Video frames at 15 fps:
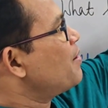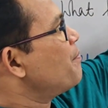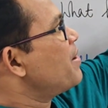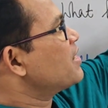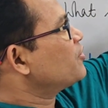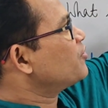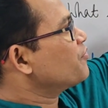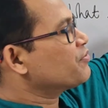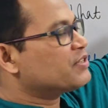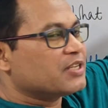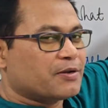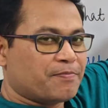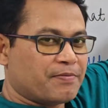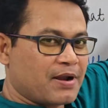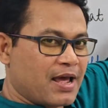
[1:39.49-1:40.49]
a matter of
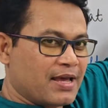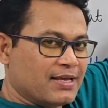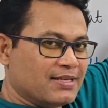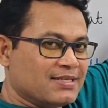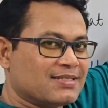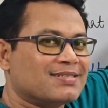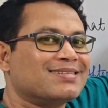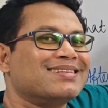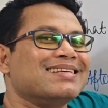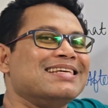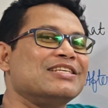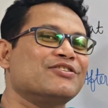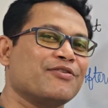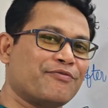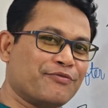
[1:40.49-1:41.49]
surprise
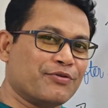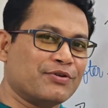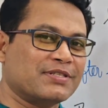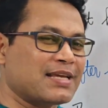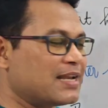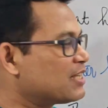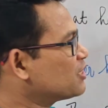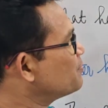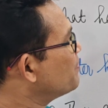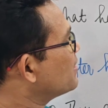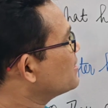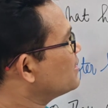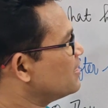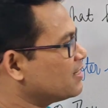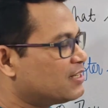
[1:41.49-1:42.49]
is of course
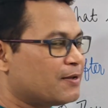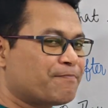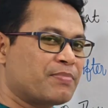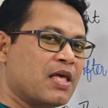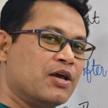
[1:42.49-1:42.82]
unexpected,